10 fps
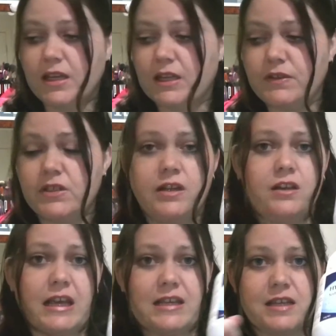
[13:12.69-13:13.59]
If you don't
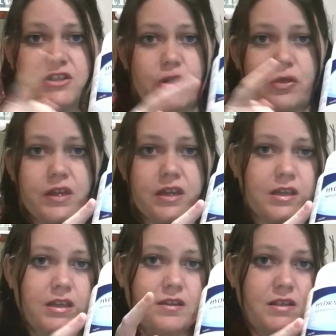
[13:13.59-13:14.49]
like such a thick
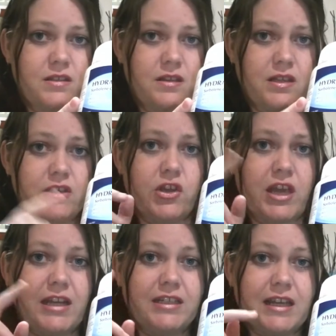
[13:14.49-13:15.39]
consistency, you
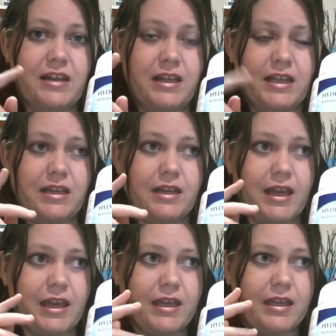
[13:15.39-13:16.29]
can get it in
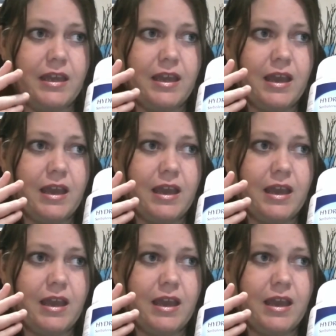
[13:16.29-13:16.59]
a